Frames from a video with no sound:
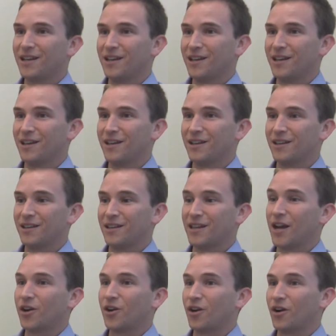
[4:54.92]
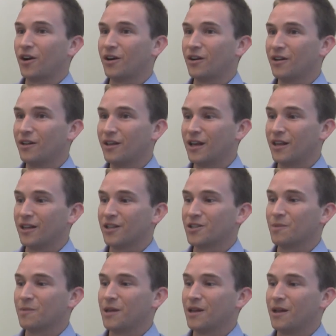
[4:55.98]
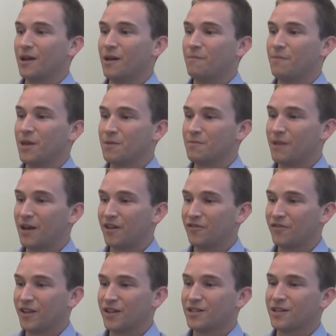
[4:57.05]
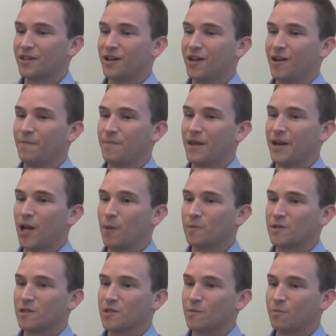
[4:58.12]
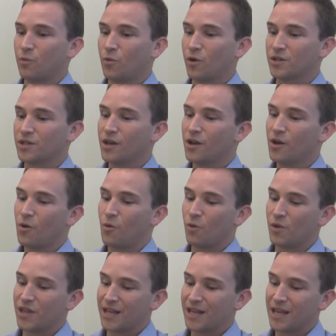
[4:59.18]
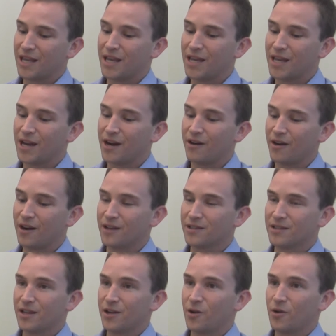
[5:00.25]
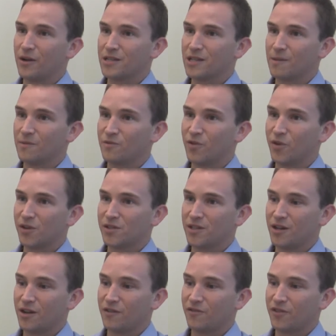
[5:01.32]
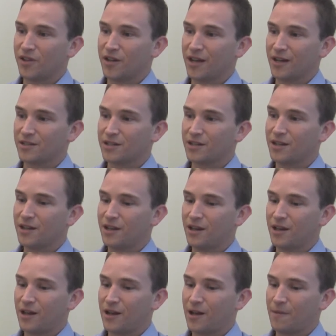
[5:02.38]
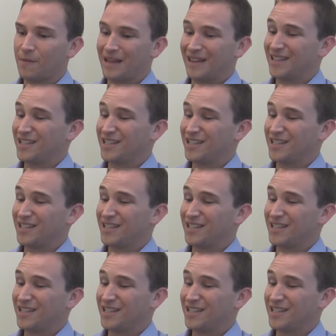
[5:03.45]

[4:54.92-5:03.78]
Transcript: occur. I think it's going to be a big benefit and helps us support one of the key areas that OSM is focusing on for the next at